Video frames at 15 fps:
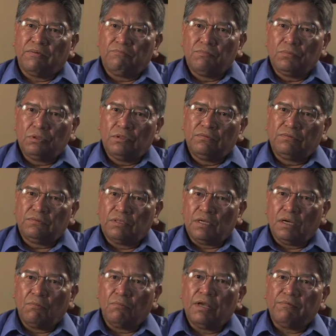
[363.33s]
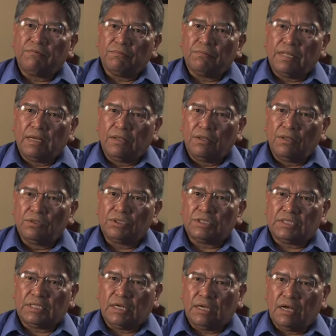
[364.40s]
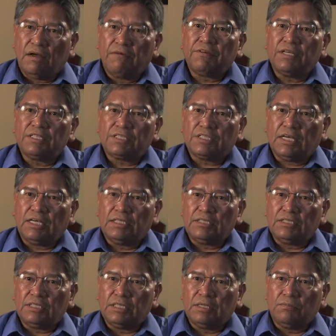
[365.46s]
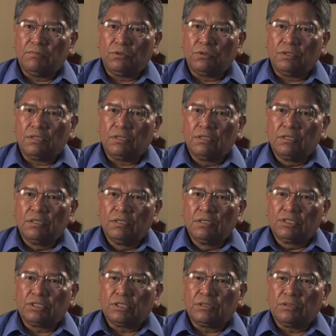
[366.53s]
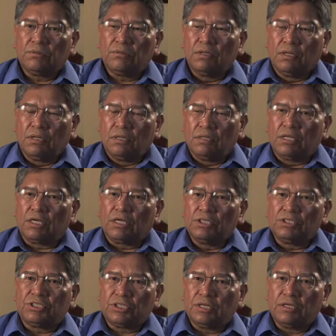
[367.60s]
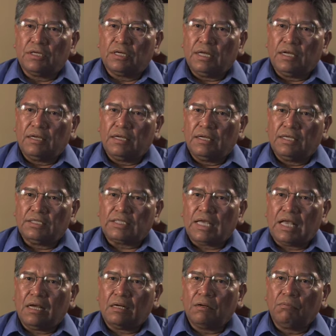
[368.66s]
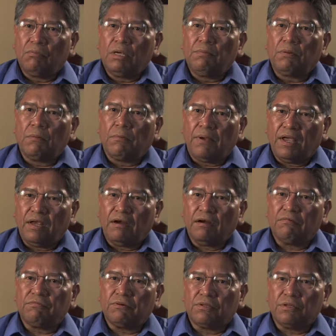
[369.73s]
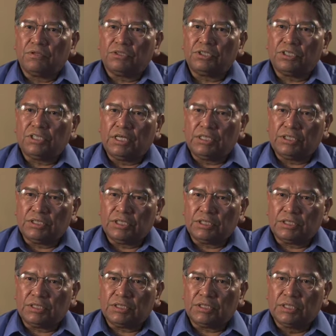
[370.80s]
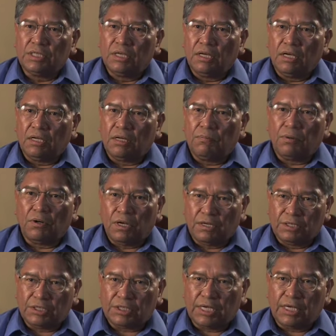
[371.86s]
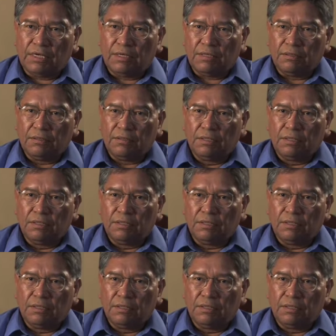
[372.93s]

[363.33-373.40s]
have moved away from those obvious signs anymore. So the concern is, how do we prepare for those changes on a broader scale?